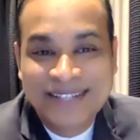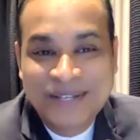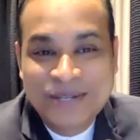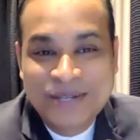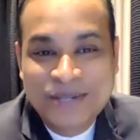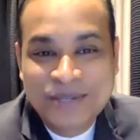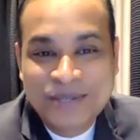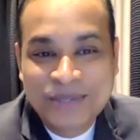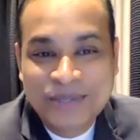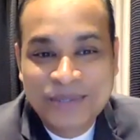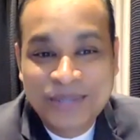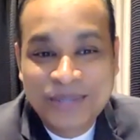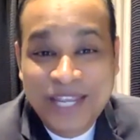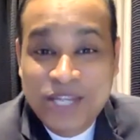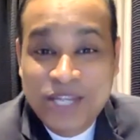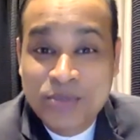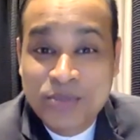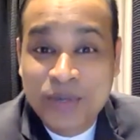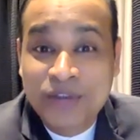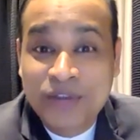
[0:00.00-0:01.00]
So
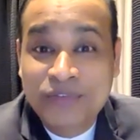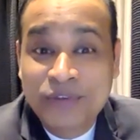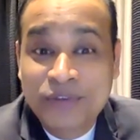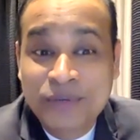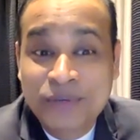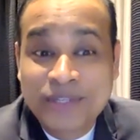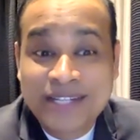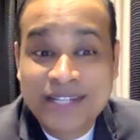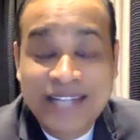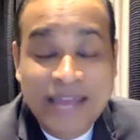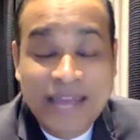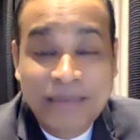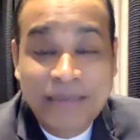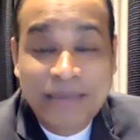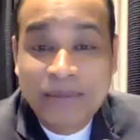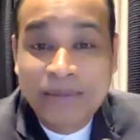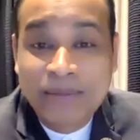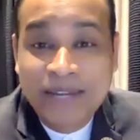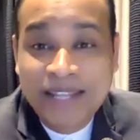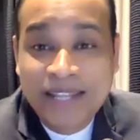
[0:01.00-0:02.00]
each one of you is a
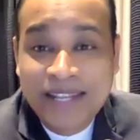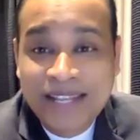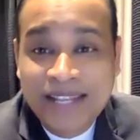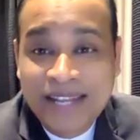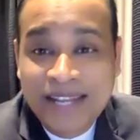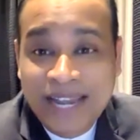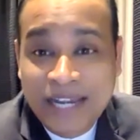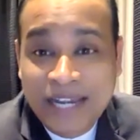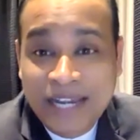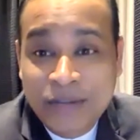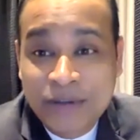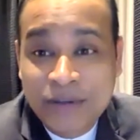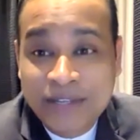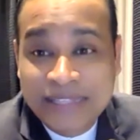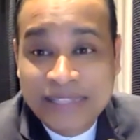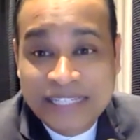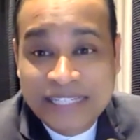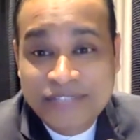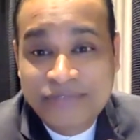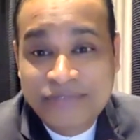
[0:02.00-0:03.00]
diamond material and you're in
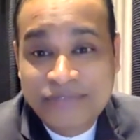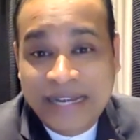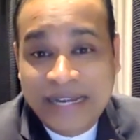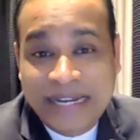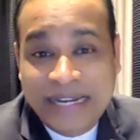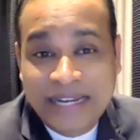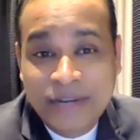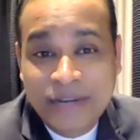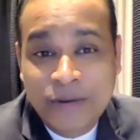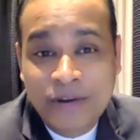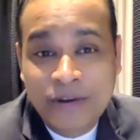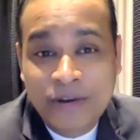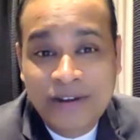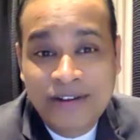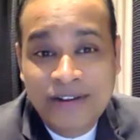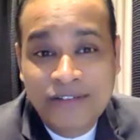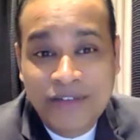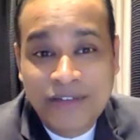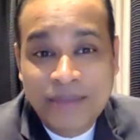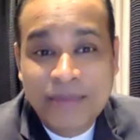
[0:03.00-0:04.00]
this factory
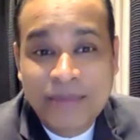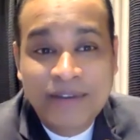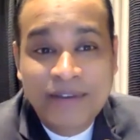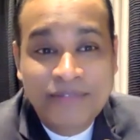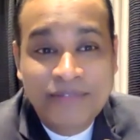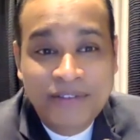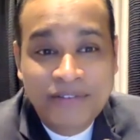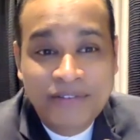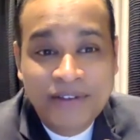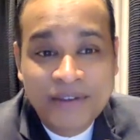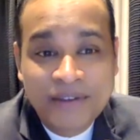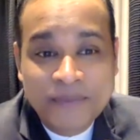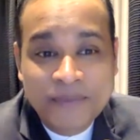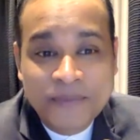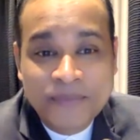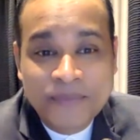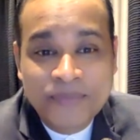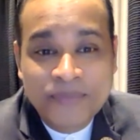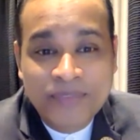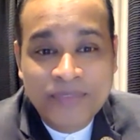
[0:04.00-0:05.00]
called VibrantViva
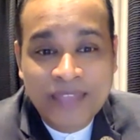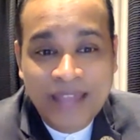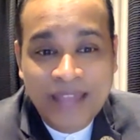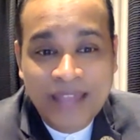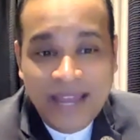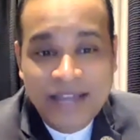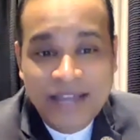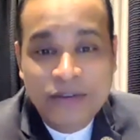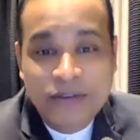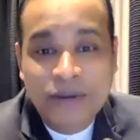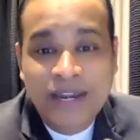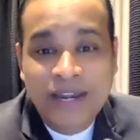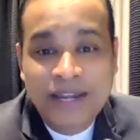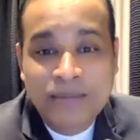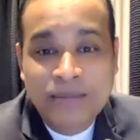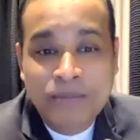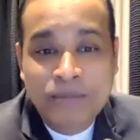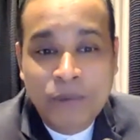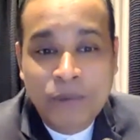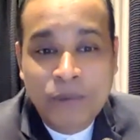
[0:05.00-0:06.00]
and you're
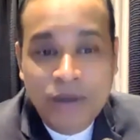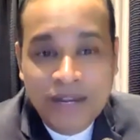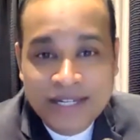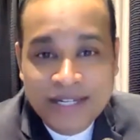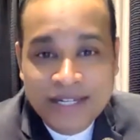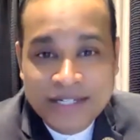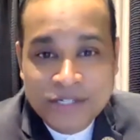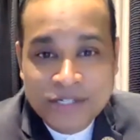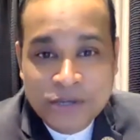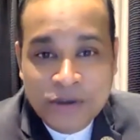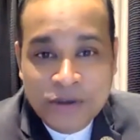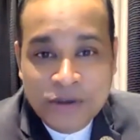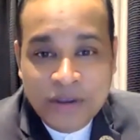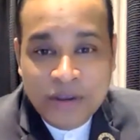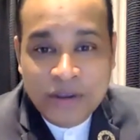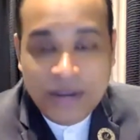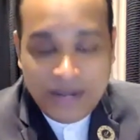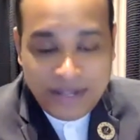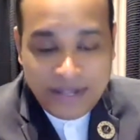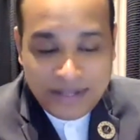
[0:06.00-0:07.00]
getting polished, you're
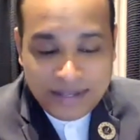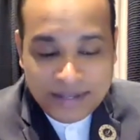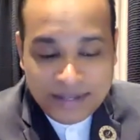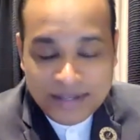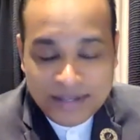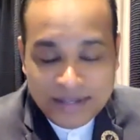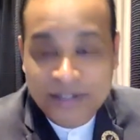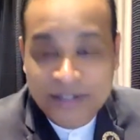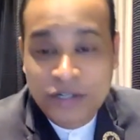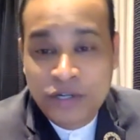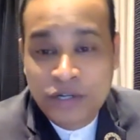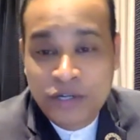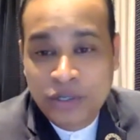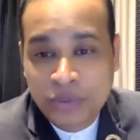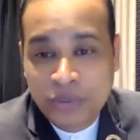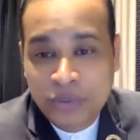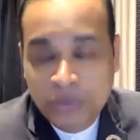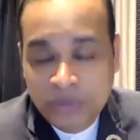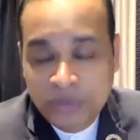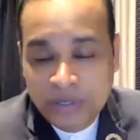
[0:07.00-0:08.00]
getting
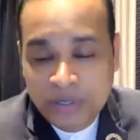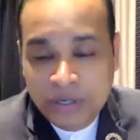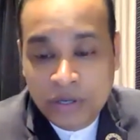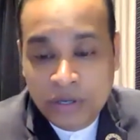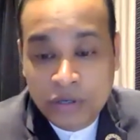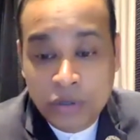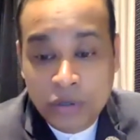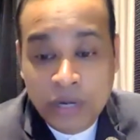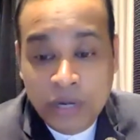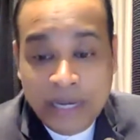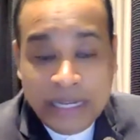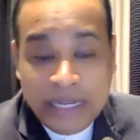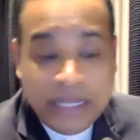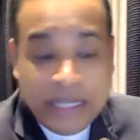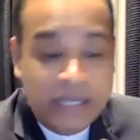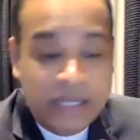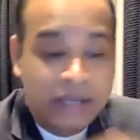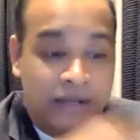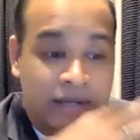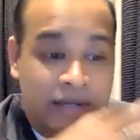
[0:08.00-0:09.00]
tuned, or you're
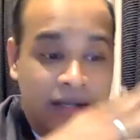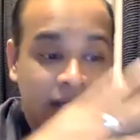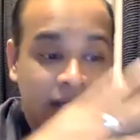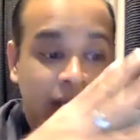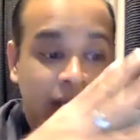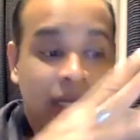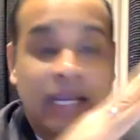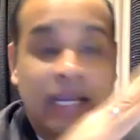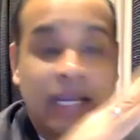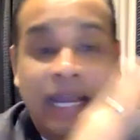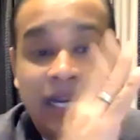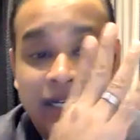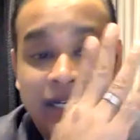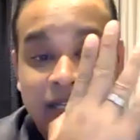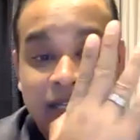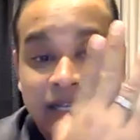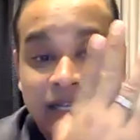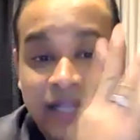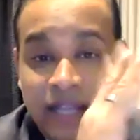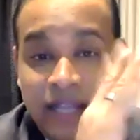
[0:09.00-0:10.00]
getting cut
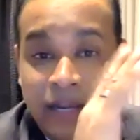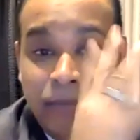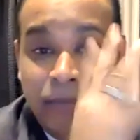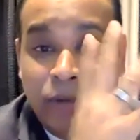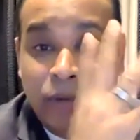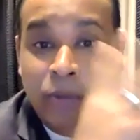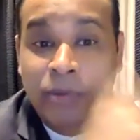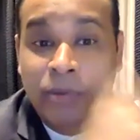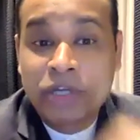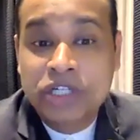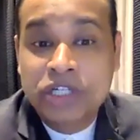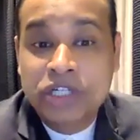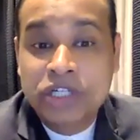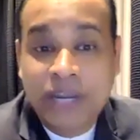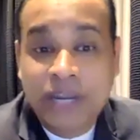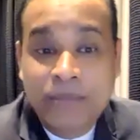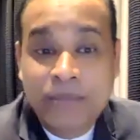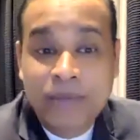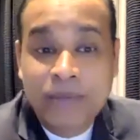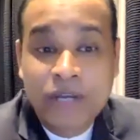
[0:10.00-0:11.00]
in a proper
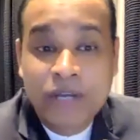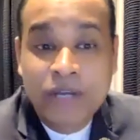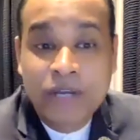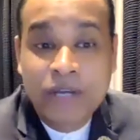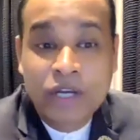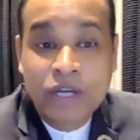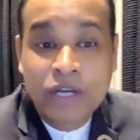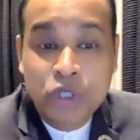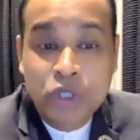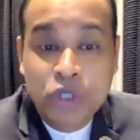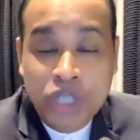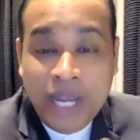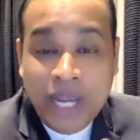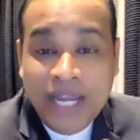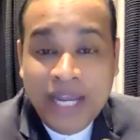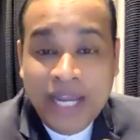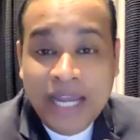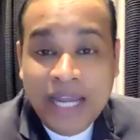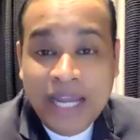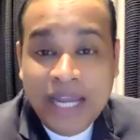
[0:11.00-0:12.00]
shape to shine
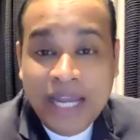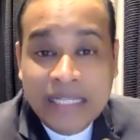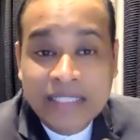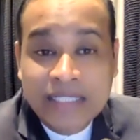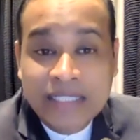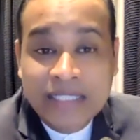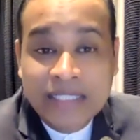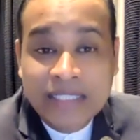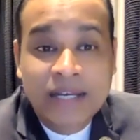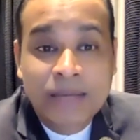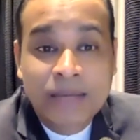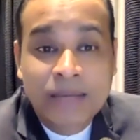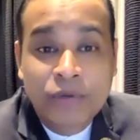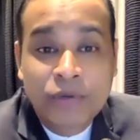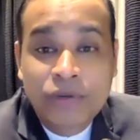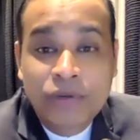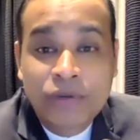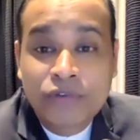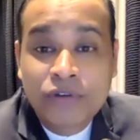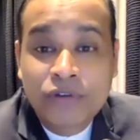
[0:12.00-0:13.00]
as
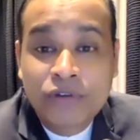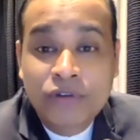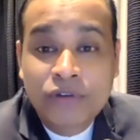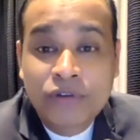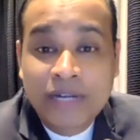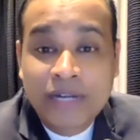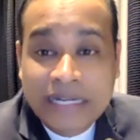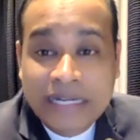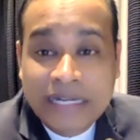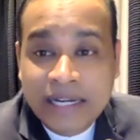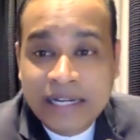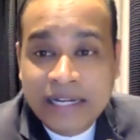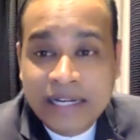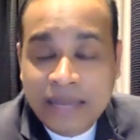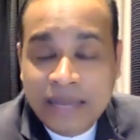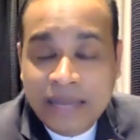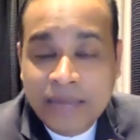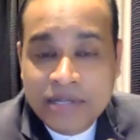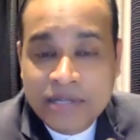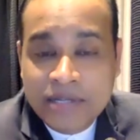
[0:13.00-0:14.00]
beautiful glittering
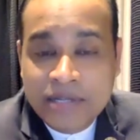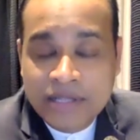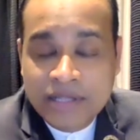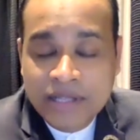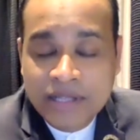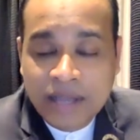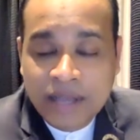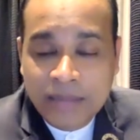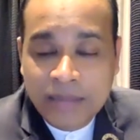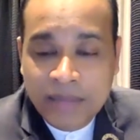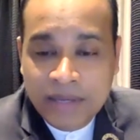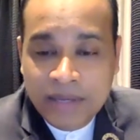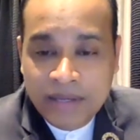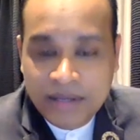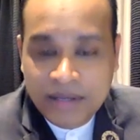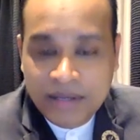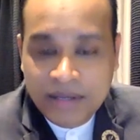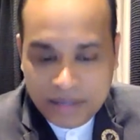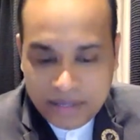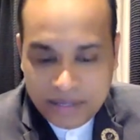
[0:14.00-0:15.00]
diamonds in the coming
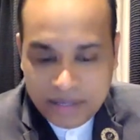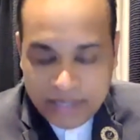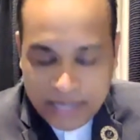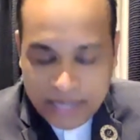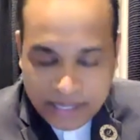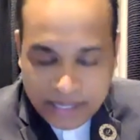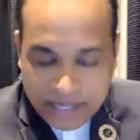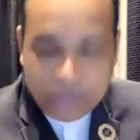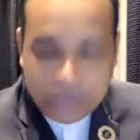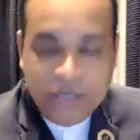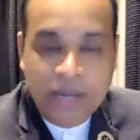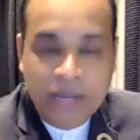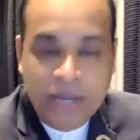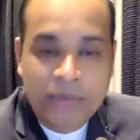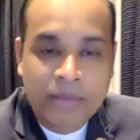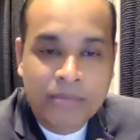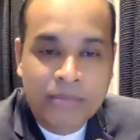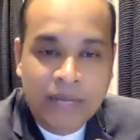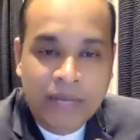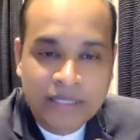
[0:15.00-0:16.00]
days or
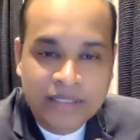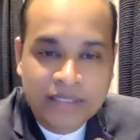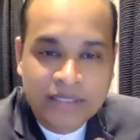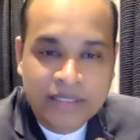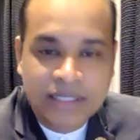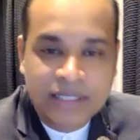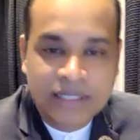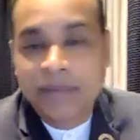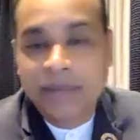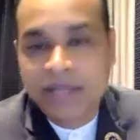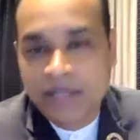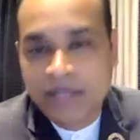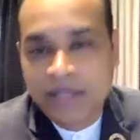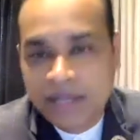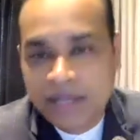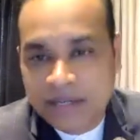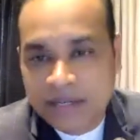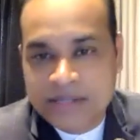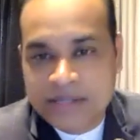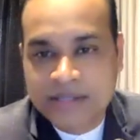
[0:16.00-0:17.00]
coming months and coming
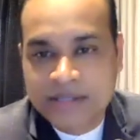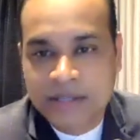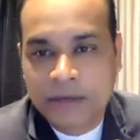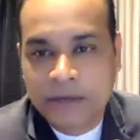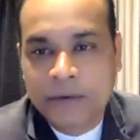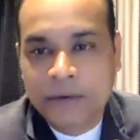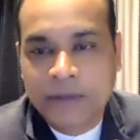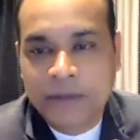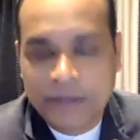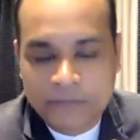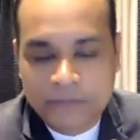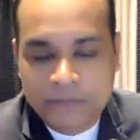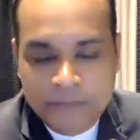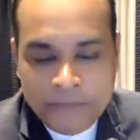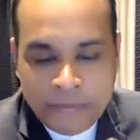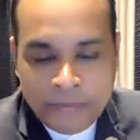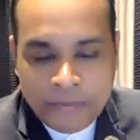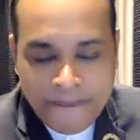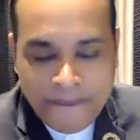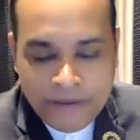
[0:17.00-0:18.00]
years. Okay,
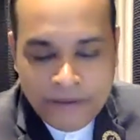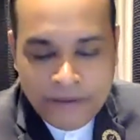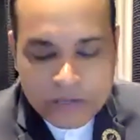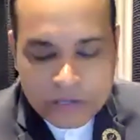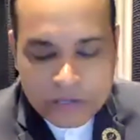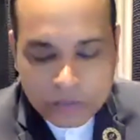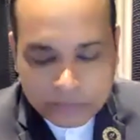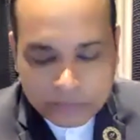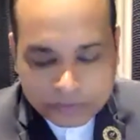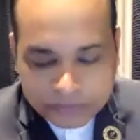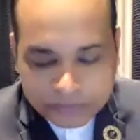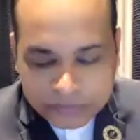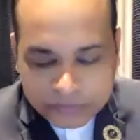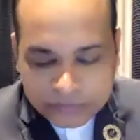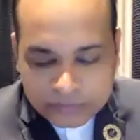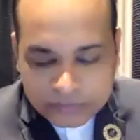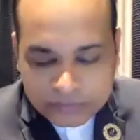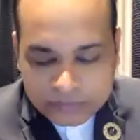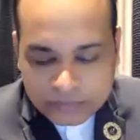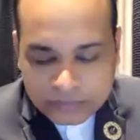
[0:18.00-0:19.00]
so
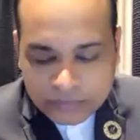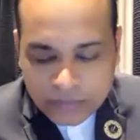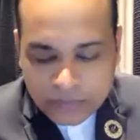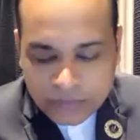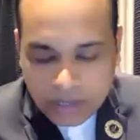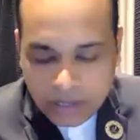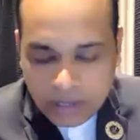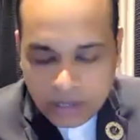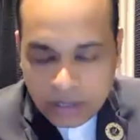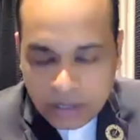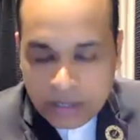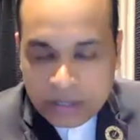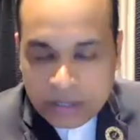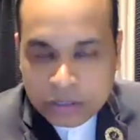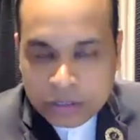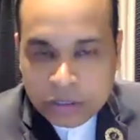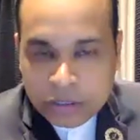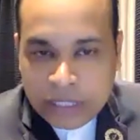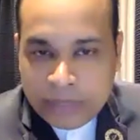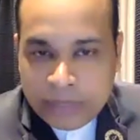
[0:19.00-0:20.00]

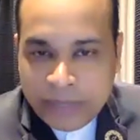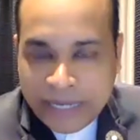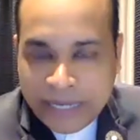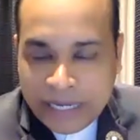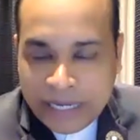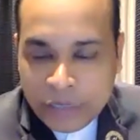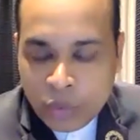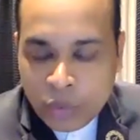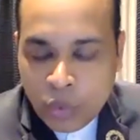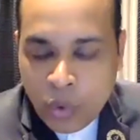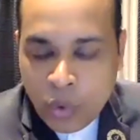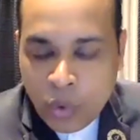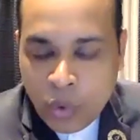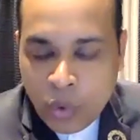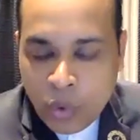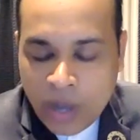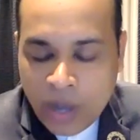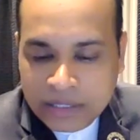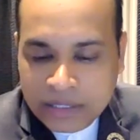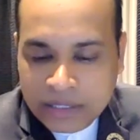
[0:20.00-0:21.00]
let me tell you
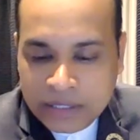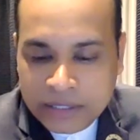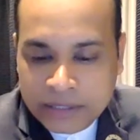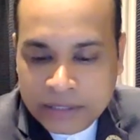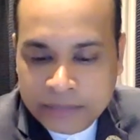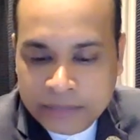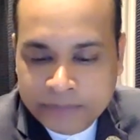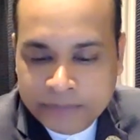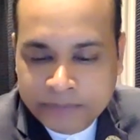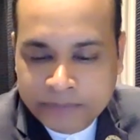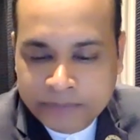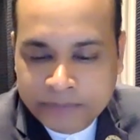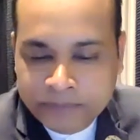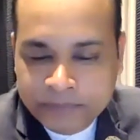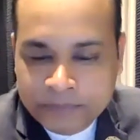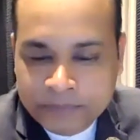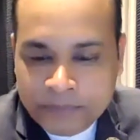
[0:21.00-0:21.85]
one